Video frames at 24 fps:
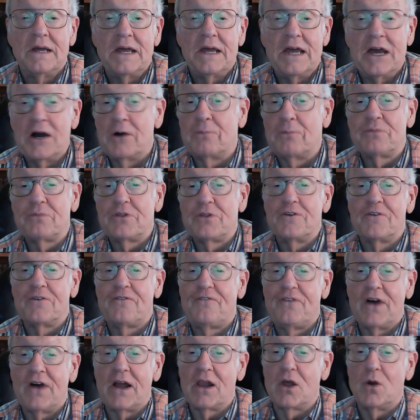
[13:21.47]
help their
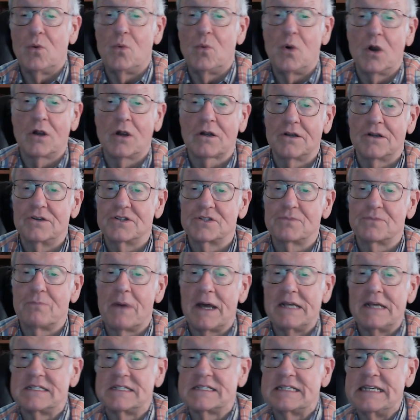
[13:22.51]
fellow workers
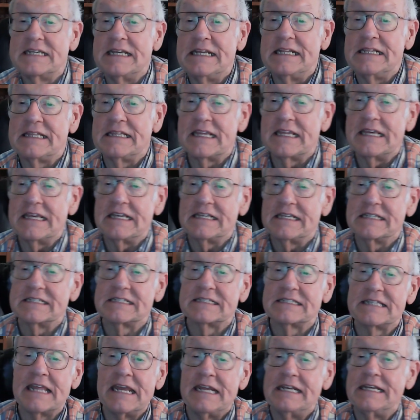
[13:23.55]
by seeing
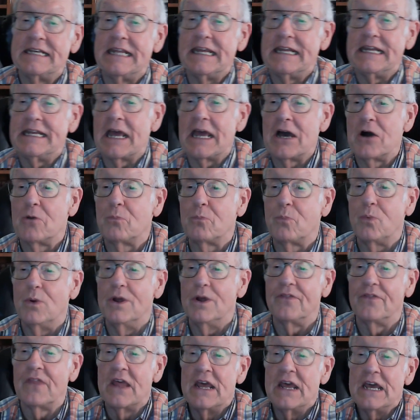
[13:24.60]
things they need help
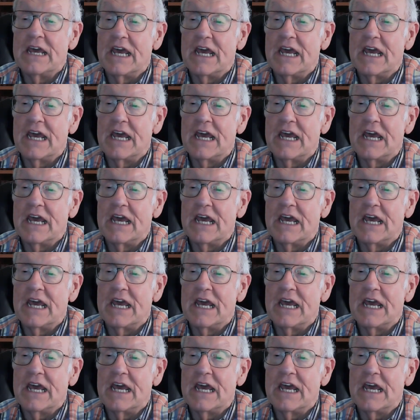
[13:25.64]
with,